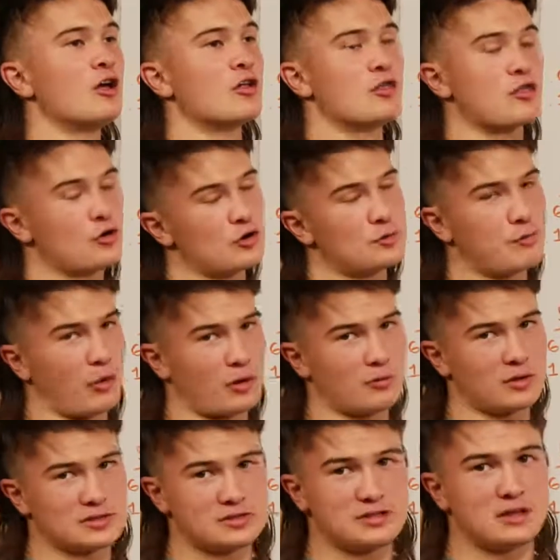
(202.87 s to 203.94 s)
30 bar
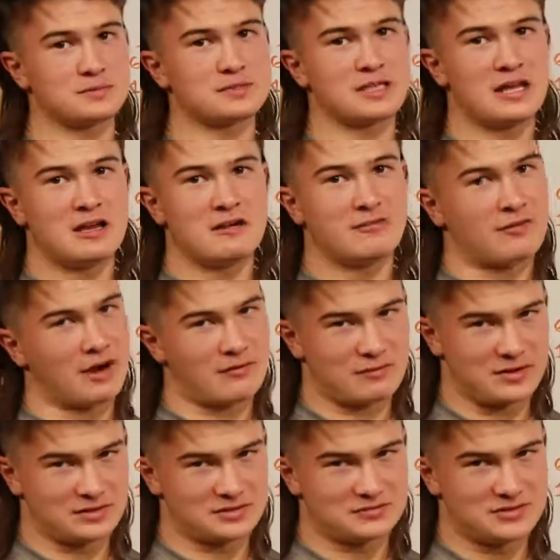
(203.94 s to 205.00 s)
muscle ups, 5
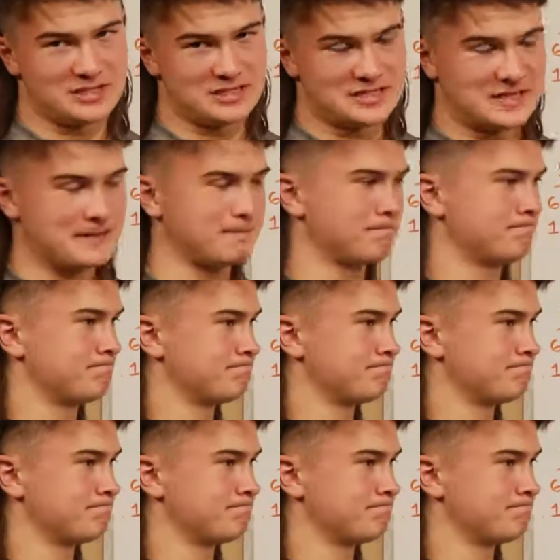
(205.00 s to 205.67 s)
rounds of DT,